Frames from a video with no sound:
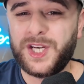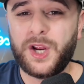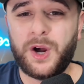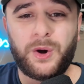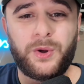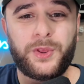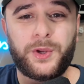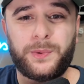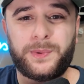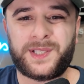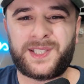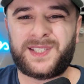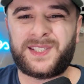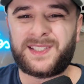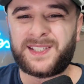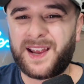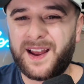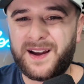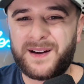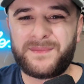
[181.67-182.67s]
know there was
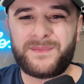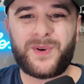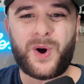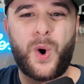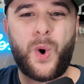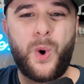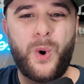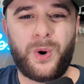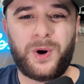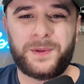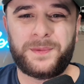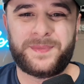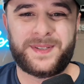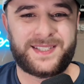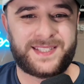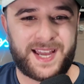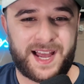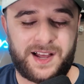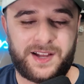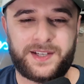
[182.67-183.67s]
some old
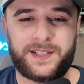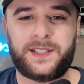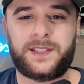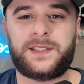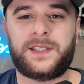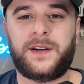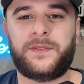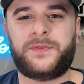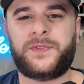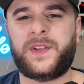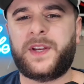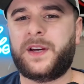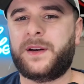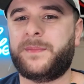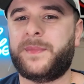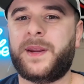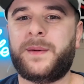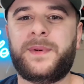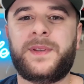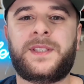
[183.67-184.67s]
mentality stuff there,
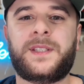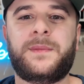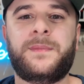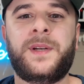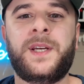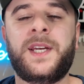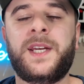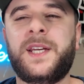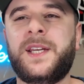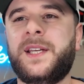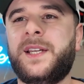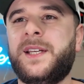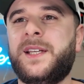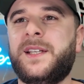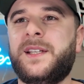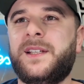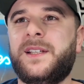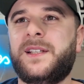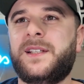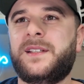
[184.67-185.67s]
maybe some
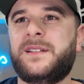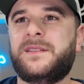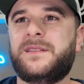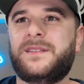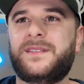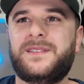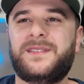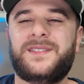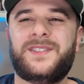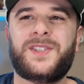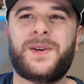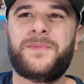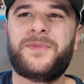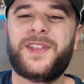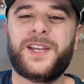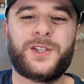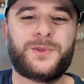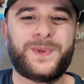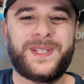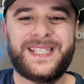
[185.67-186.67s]

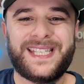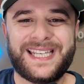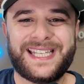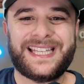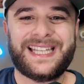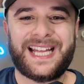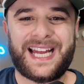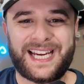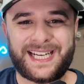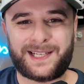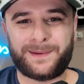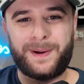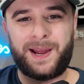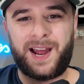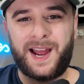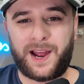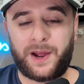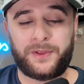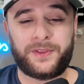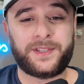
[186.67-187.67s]
things we didn't like
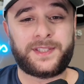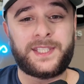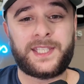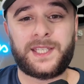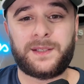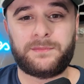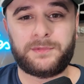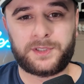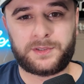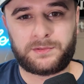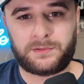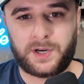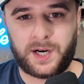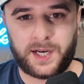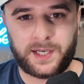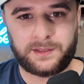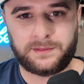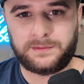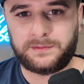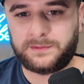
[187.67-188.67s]
about how the team was
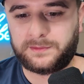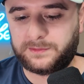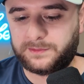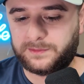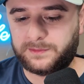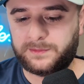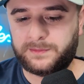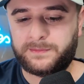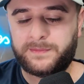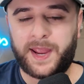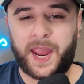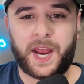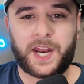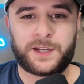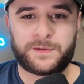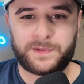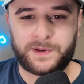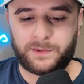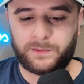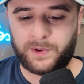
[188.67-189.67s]
run,
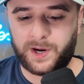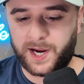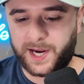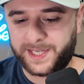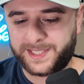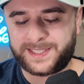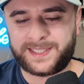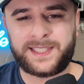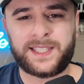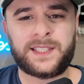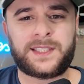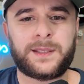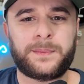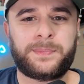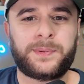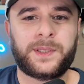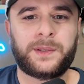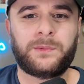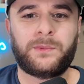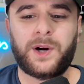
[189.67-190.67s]
management-wise,
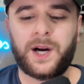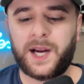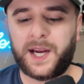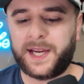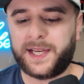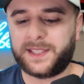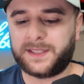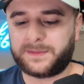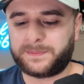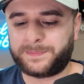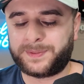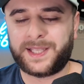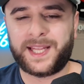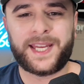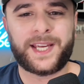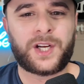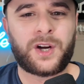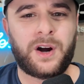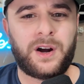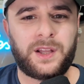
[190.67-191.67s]
discipline-wise,
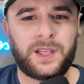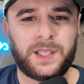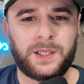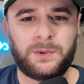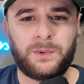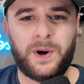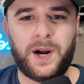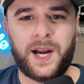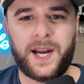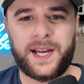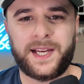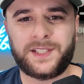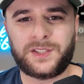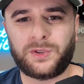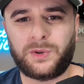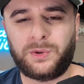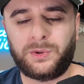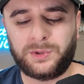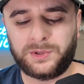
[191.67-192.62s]
play-calling-wise,